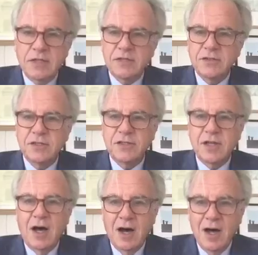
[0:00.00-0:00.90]
measles is
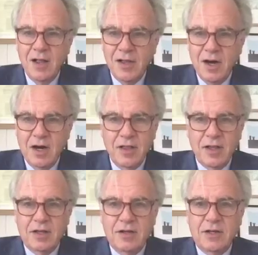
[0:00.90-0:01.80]
highly,
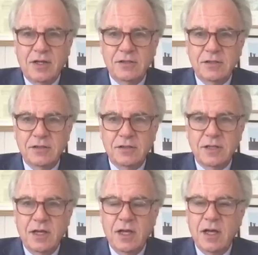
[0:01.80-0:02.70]
highly
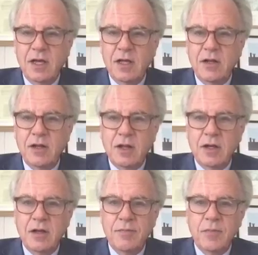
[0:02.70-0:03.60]
contagious, and
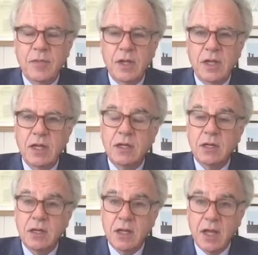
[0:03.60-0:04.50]
it
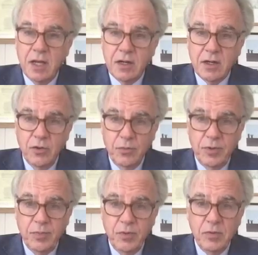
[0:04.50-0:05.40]
can kill
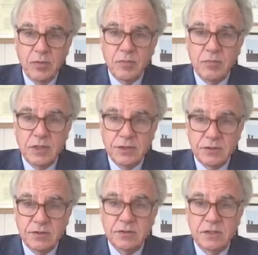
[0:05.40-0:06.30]
people.
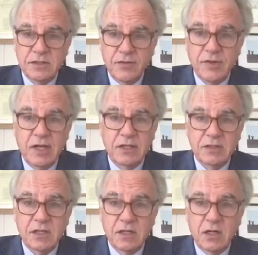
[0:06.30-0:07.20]
Measles
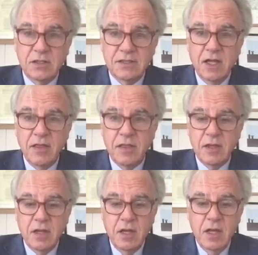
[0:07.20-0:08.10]
encephalitis can cause death,
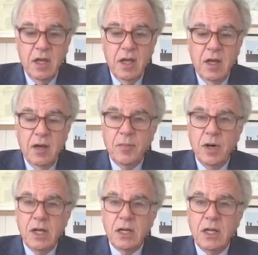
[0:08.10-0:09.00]

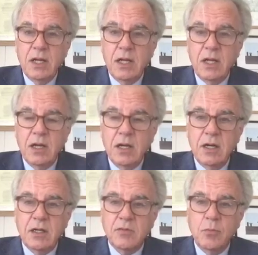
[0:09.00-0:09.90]
but
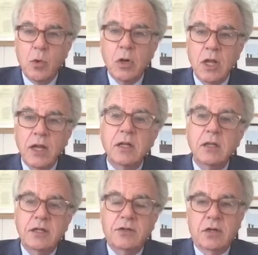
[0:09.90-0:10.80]
it's more
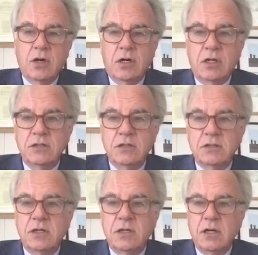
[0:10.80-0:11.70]
likely to cause